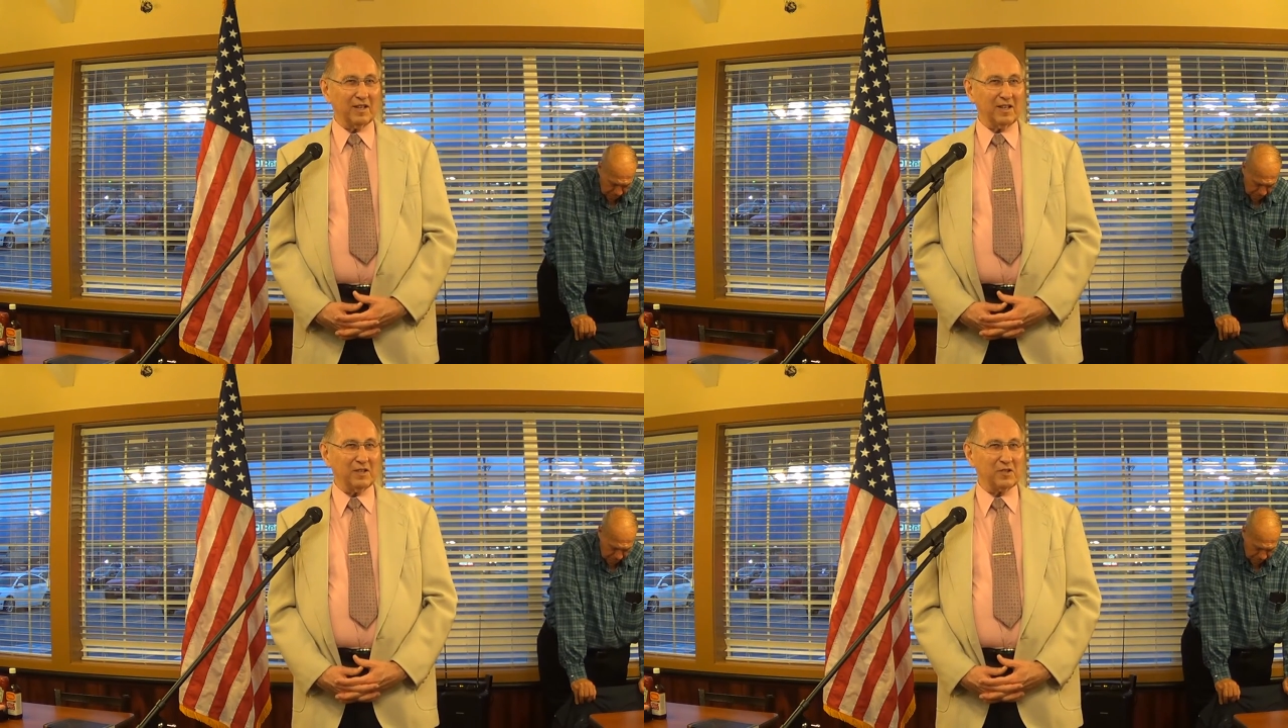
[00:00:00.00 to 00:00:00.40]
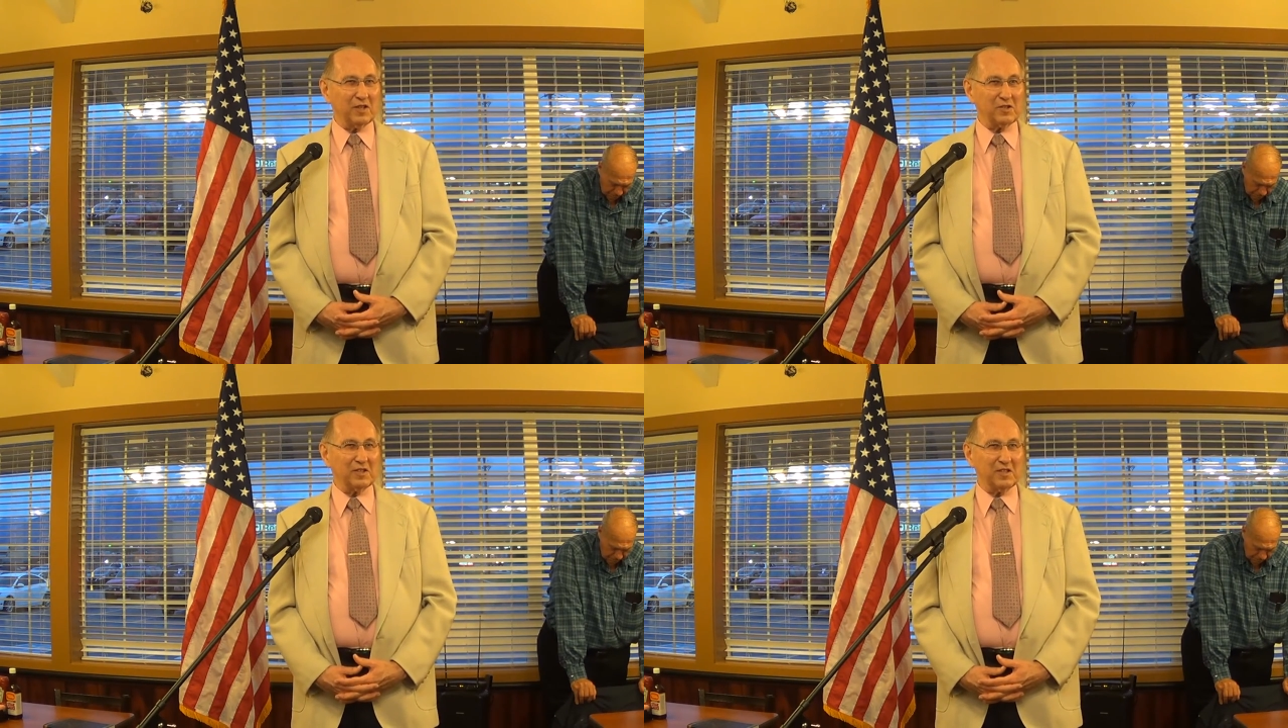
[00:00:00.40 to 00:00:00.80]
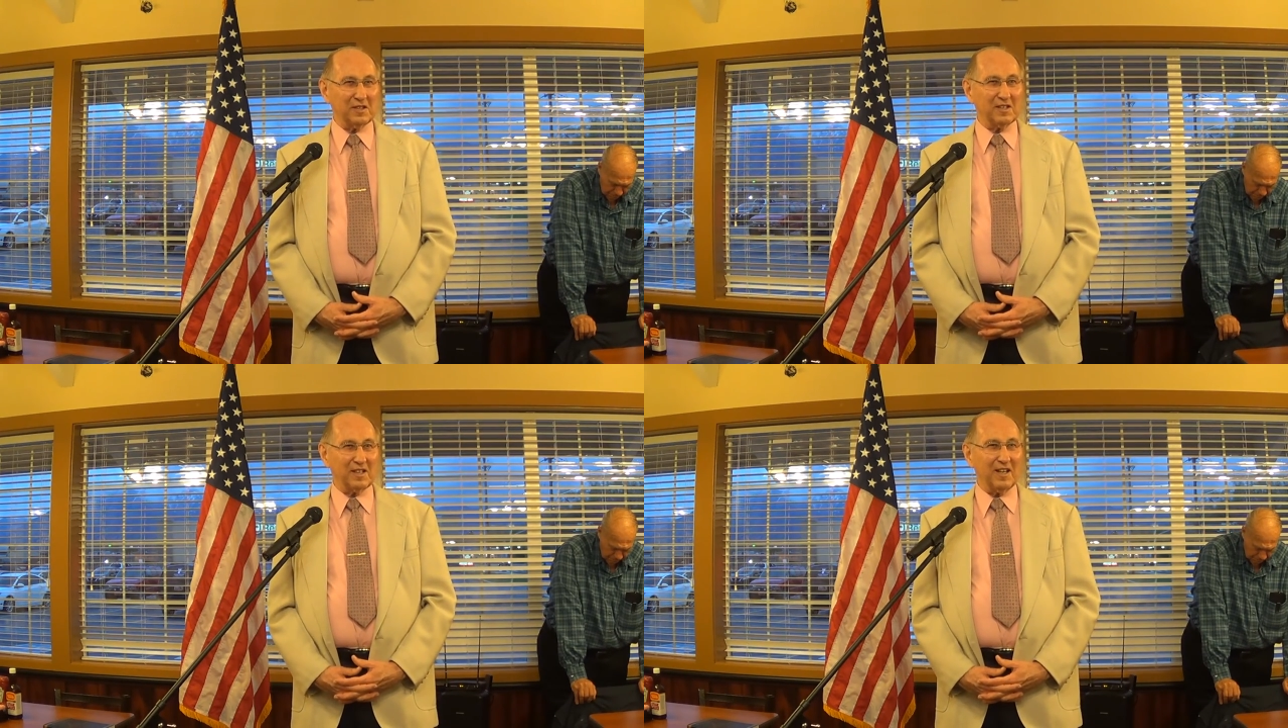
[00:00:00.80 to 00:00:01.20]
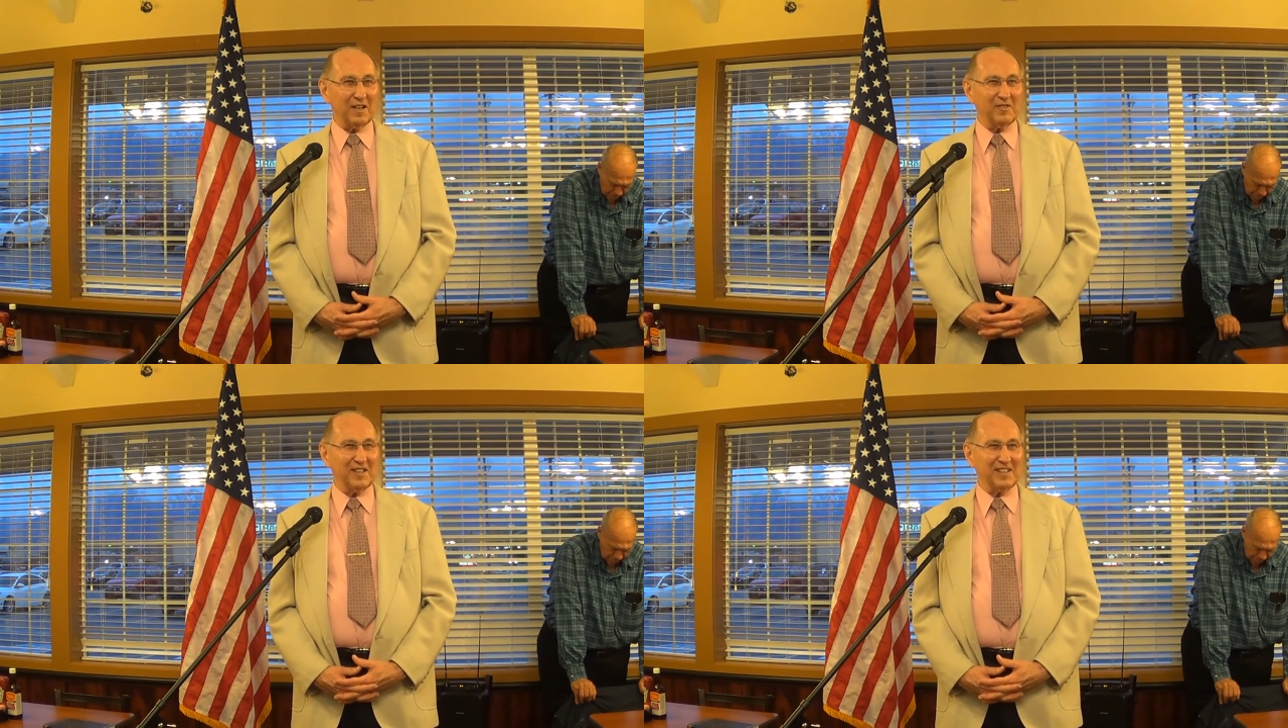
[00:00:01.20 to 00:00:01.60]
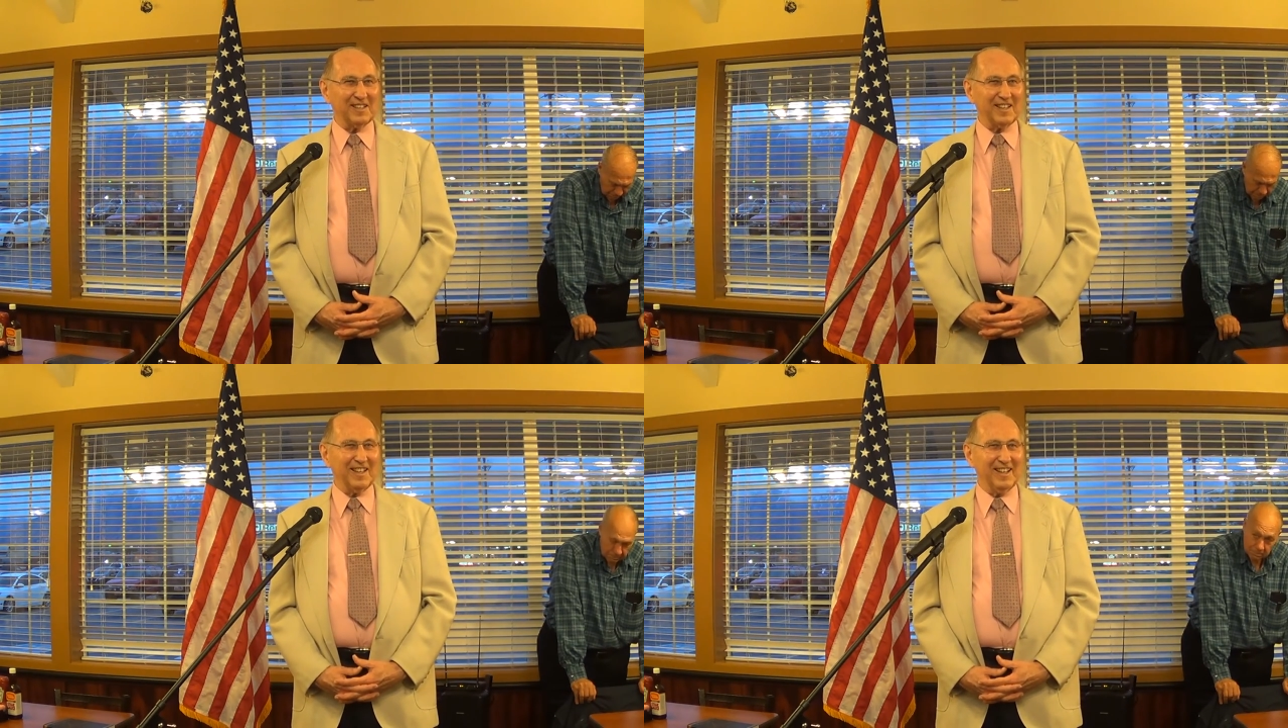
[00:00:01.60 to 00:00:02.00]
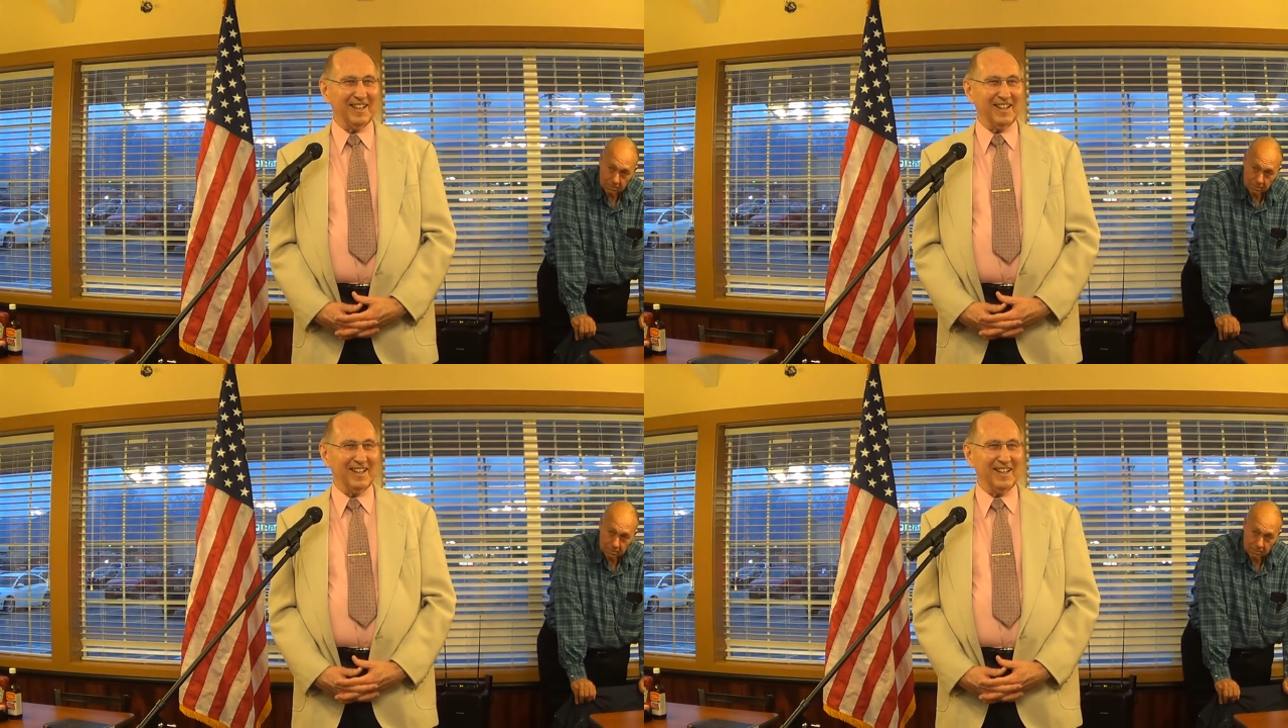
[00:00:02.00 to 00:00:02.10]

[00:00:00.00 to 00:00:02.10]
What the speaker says: He chased you till you caught him, didn't they?